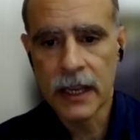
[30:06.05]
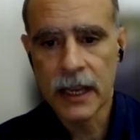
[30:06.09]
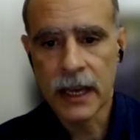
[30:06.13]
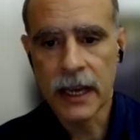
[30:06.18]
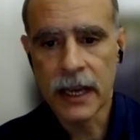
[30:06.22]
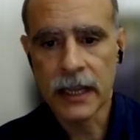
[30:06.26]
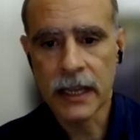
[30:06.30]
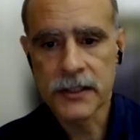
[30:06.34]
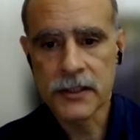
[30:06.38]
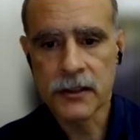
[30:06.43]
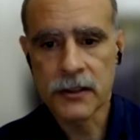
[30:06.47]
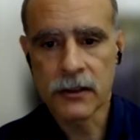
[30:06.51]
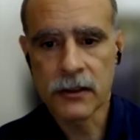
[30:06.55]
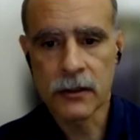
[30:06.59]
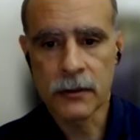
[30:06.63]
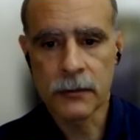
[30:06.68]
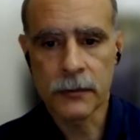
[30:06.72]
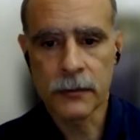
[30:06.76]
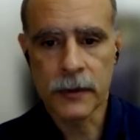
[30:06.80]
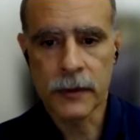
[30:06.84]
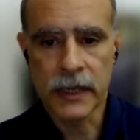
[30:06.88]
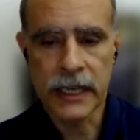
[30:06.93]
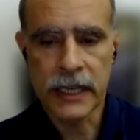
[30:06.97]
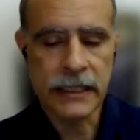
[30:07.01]
And
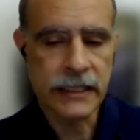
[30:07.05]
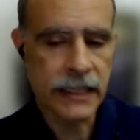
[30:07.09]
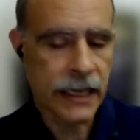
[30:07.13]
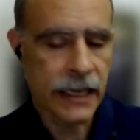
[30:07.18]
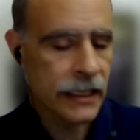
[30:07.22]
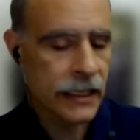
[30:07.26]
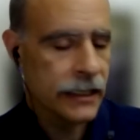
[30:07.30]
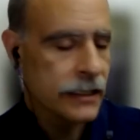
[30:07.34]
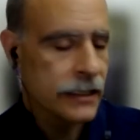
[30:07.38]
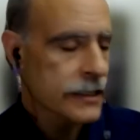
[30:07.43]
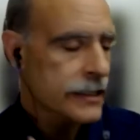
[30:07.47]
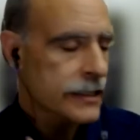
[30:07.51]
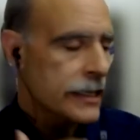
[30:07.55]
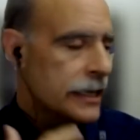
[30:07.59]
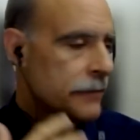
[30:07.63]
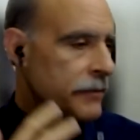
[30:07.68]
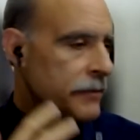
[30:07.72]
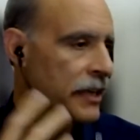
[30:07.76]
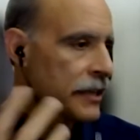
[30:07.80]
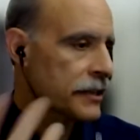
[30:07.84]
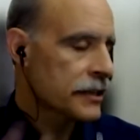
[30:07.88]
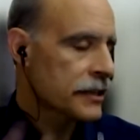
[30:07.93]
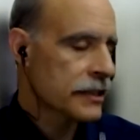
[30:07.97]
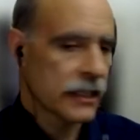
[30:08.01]
so exactly the same
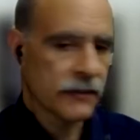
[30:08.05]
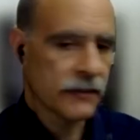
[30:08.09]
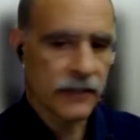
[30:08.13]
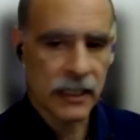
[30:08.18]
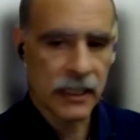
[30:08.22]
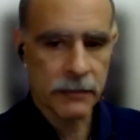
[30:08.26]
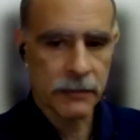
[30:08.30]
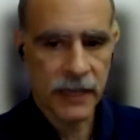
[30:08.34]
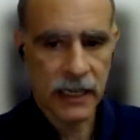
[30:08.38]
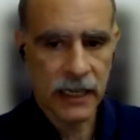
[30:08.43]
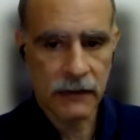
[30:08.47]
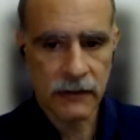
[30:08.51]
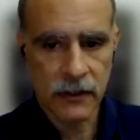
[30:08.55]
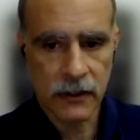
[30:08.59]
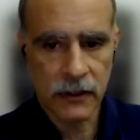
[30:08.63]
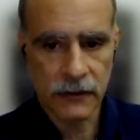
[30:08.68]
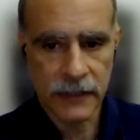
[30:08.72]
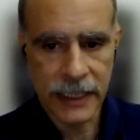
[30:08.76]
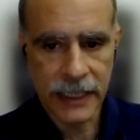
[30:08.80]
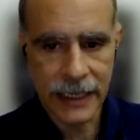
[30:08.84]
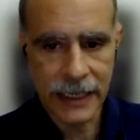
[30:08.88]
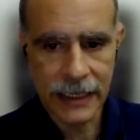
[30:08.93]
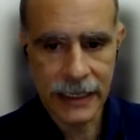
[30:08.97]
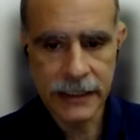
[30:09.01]
as Ivan Pavlov
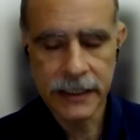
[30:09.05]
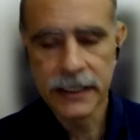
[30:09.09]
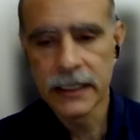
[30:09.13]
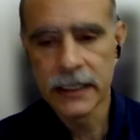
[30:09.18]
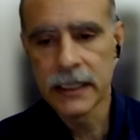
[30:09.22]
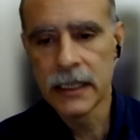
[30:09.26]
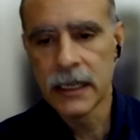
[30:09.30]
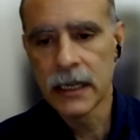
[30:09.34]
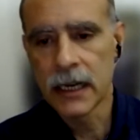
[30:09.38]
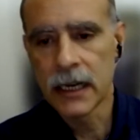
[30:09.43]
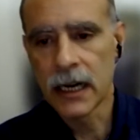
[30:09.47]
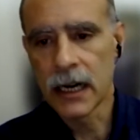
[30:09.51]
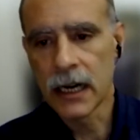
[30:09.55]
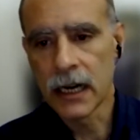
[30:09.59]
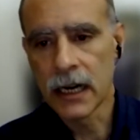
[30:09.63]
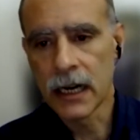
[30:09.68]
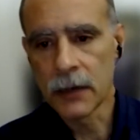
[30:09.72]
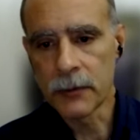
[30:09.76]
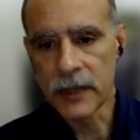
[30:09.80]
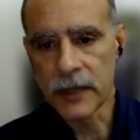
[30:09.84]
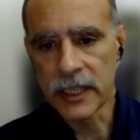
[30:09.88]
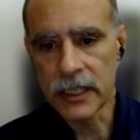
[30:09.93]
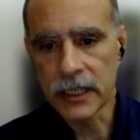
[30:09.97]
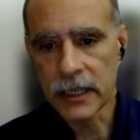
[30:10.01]
had,
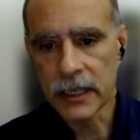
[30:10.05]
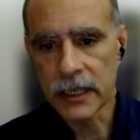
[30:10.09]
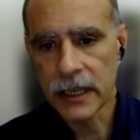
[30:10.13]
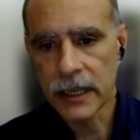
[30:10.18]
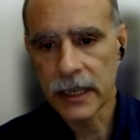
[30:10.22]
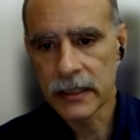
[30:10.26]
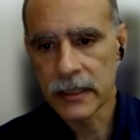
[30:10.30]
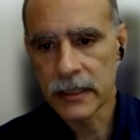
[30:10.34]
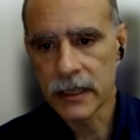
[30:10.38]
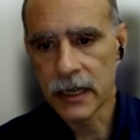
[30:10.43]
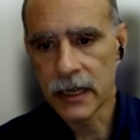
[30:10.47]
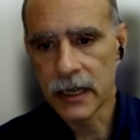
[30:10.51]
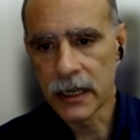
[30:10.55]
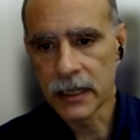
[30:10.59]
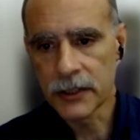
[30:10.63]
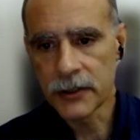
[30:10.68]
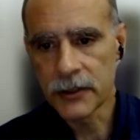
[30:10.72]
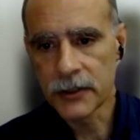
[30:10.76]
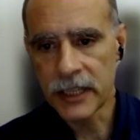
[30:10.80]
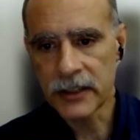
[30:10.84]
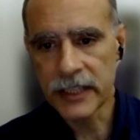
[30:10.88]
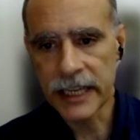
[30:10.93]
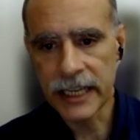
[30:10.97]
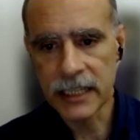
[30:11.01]
we
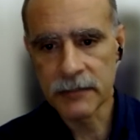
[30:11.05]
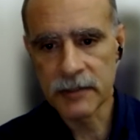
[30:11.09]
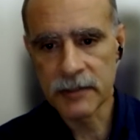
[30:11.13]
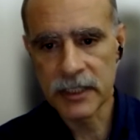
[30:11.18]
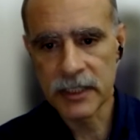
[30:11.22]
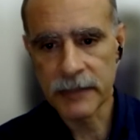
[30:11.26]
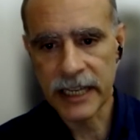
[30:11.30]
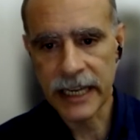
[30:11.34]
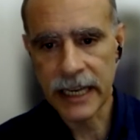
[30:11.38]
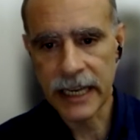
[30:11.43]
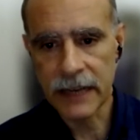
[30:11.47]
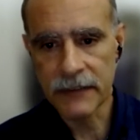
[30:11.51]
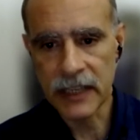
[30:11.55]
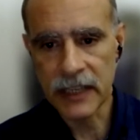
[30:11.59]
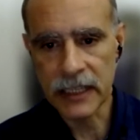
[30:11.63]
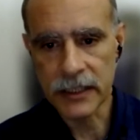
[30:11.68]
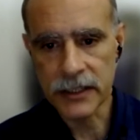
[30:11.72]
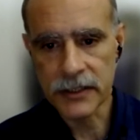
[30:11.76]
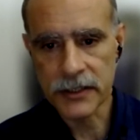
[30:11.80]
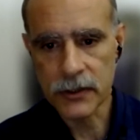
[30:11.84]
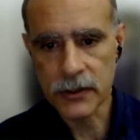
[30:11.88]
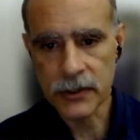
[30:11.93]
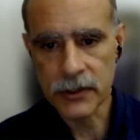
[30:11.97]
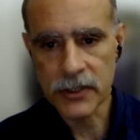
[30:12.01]
trained the animal by having an
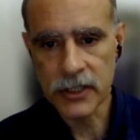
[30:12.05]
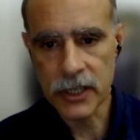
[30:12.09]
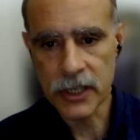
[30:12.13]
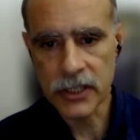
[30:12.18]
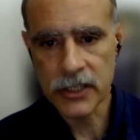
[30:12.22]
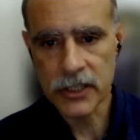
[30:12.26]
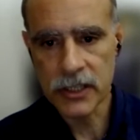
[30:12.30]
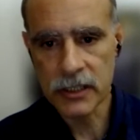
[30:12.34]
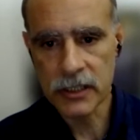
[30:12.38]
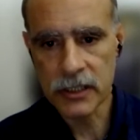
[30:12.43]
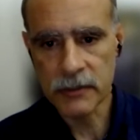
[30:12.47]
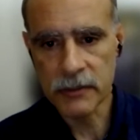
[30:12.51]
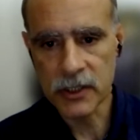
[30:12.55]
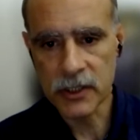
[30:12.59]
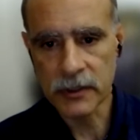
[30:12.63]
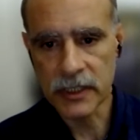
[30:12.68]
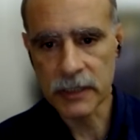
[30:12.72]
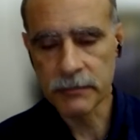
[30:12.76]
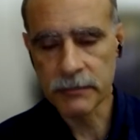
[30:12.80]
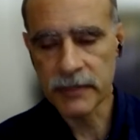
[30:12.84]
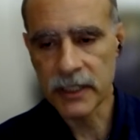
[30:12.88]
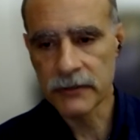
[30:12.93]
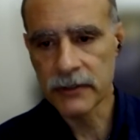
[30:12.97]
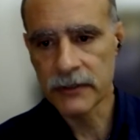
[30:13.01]
association between the
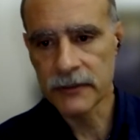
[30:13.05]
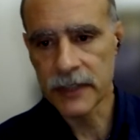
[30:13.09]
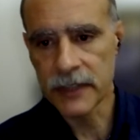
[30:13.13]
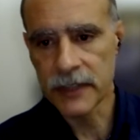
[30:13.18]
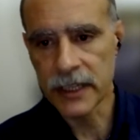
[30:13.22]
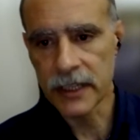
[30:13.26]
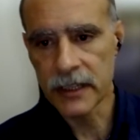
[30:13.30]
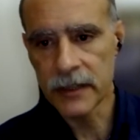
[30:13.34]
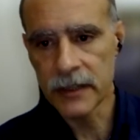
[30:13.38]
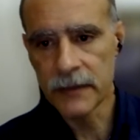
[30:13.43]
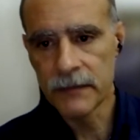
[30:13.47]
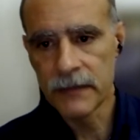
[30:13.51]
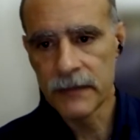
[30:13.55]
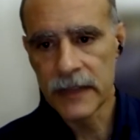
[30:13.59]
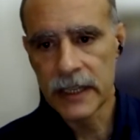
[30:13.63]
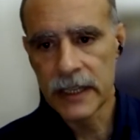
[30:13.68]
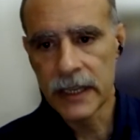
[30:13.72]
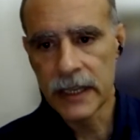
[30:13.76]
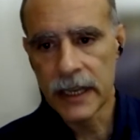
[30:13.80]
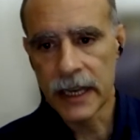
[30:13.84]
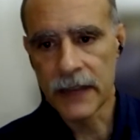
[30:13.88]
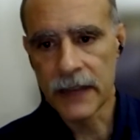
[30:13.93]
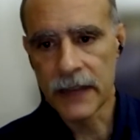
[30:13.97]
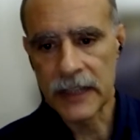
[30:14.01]
puff of air
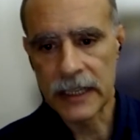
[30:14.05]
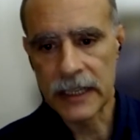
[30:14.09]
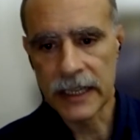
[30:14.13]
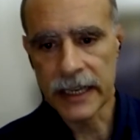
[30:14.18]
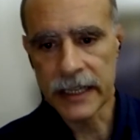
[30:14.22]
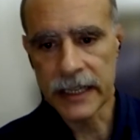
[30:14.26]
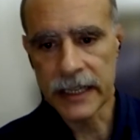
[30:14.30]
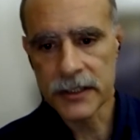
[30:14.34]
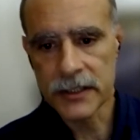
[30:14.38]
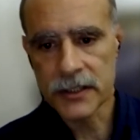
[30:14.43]
and the light.